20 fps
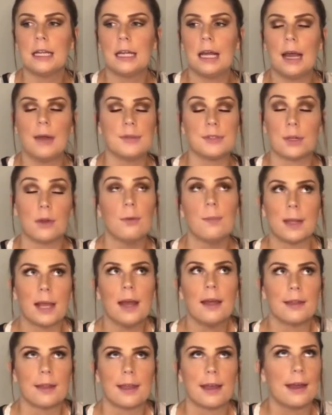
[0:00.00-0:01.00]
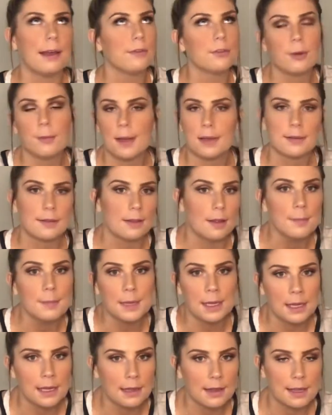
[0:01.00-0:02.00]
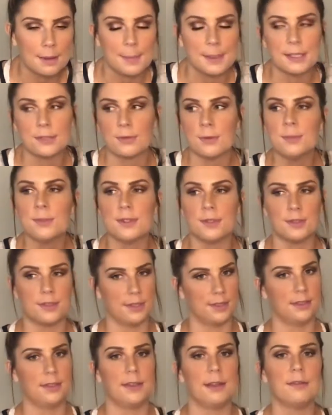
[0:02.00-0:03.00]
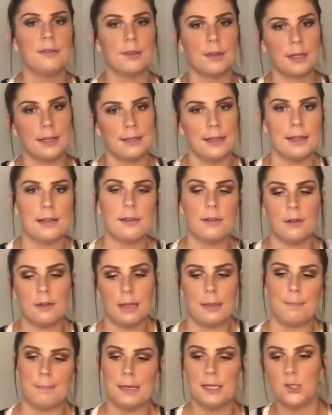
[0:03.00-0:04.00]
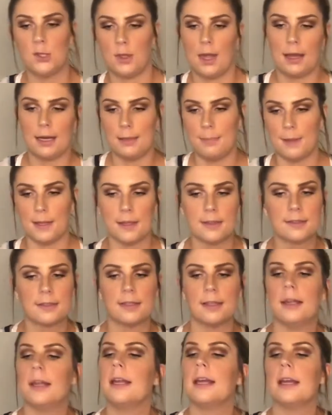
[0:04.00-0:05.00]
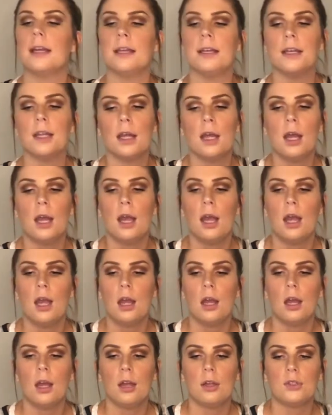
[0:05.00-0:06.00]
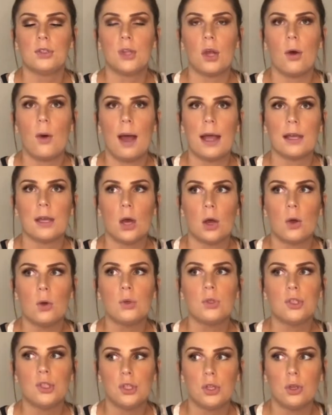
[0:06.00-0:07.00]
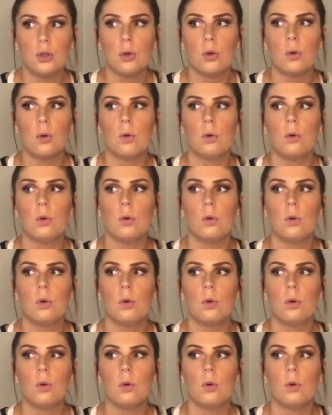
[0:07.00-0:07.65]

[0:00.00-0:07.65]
I was like, oh my God, like I have to go back to Columbia and get like my swimsuits and stuff so I can take little like beach thotty pics. And so I go to